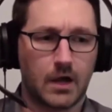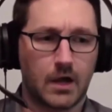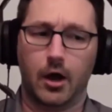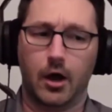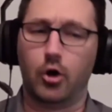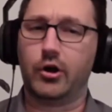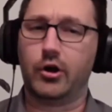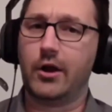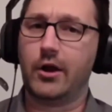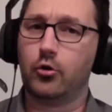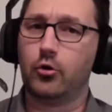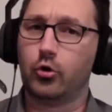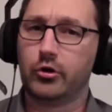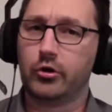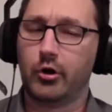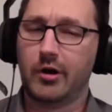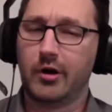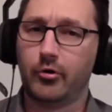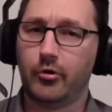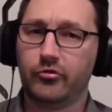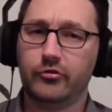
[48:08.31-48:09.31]
aren't I an
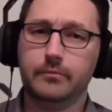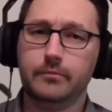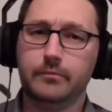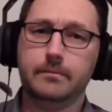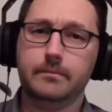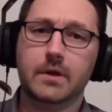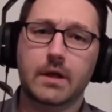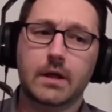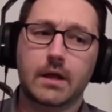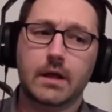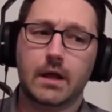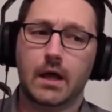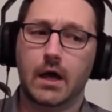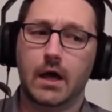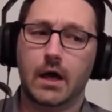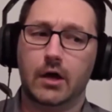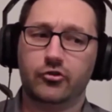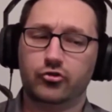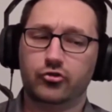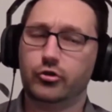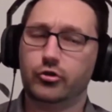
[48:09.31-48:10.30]
ordinary person?
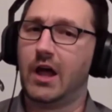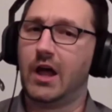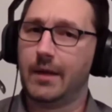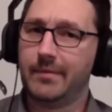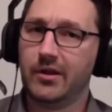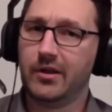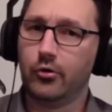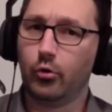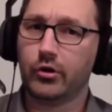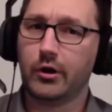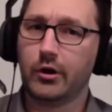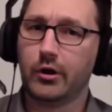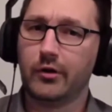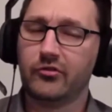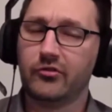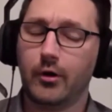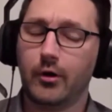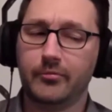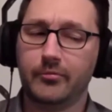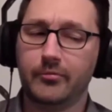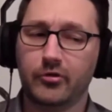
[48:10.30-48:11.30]
Shouldn't I be an ordinary
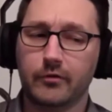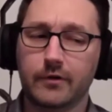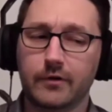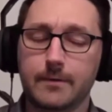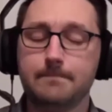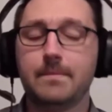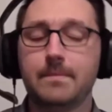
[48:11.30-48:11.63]
observer?